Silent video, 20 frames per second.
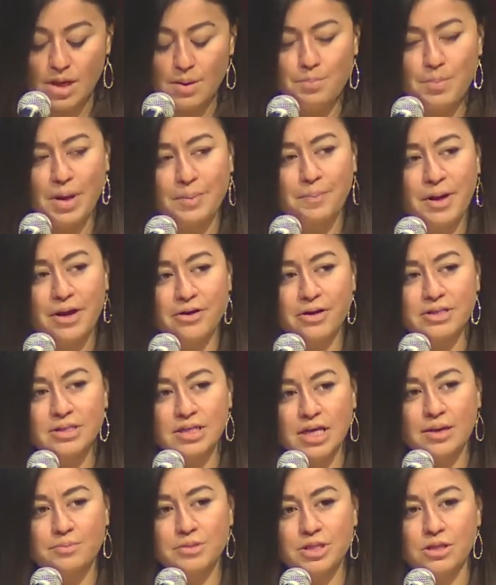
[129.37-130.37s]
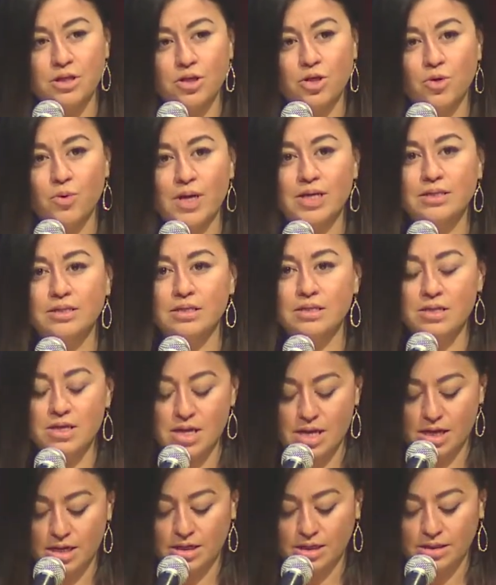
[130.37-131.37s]
My parents came to the U.S. in the
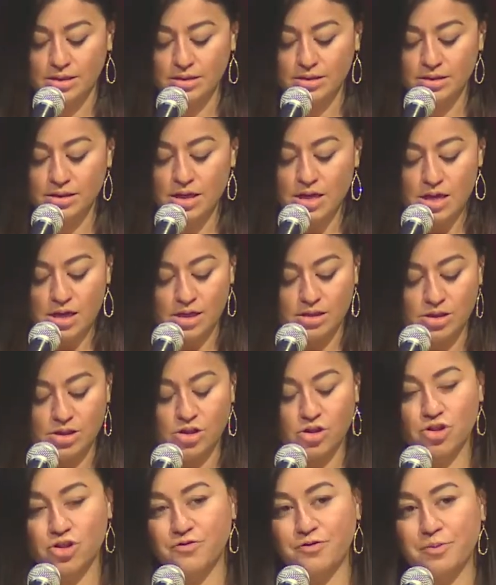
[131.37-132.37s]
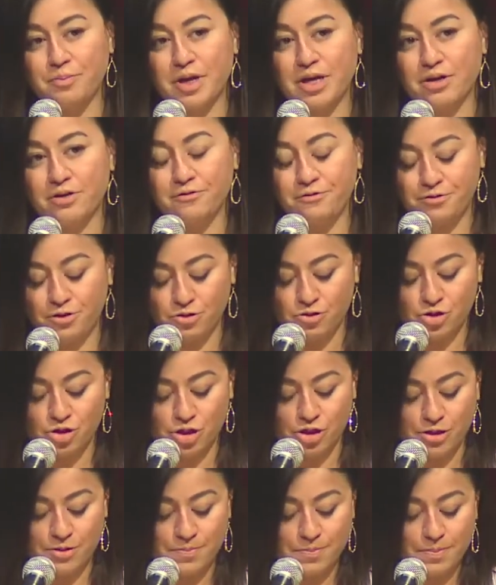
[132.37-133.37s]
80s in search of a better
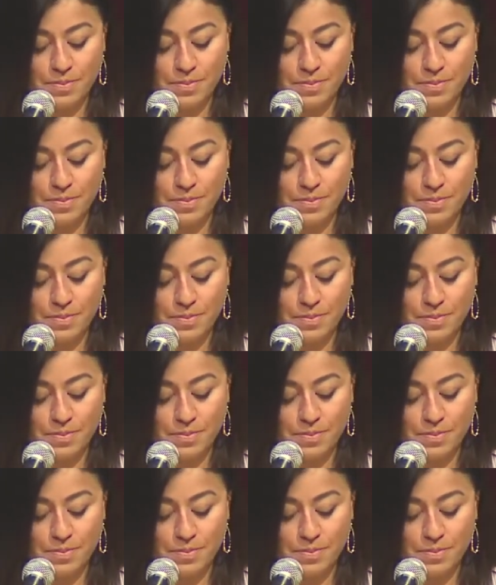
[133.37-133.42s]
future.